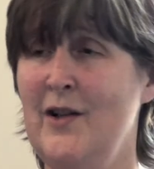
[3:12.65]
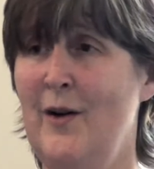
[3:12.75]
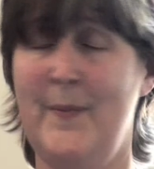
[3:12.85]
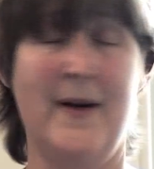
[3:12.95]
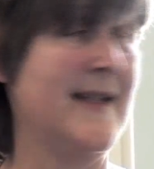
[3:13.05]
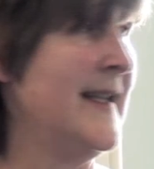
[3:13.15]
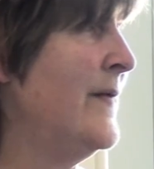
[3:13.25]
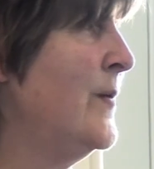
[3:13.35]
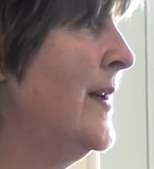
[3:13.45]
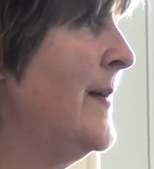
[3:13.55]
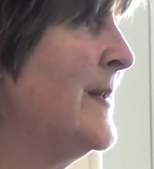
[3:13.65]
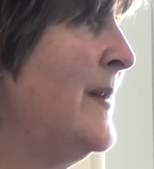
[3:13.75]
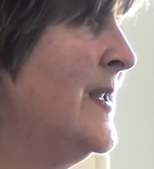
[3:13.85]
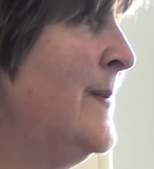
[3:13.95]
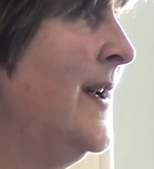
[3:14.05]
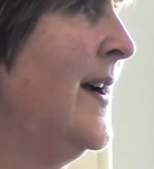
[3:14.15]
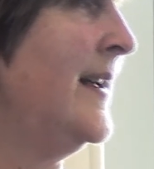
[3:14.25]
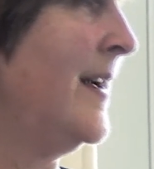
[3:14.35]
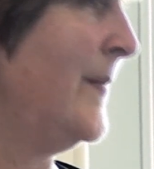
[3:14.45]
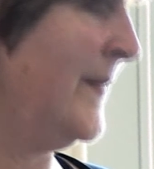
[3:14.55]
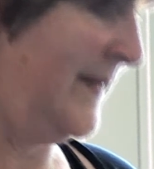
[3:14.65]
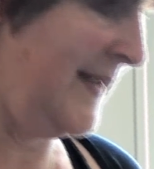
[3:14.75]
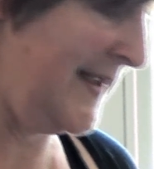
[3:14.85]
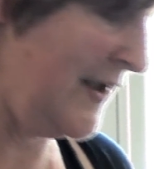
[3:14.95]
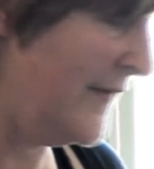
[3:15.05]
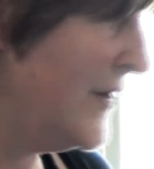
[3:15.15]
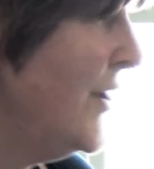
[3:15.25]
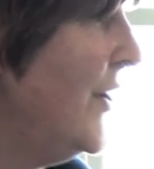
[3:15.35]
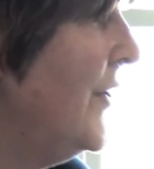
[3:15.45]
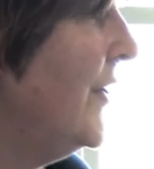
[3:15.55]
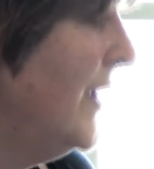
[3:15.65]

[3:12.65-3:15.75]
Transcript: to 7:30 when I was supposed to be going up this afternoon.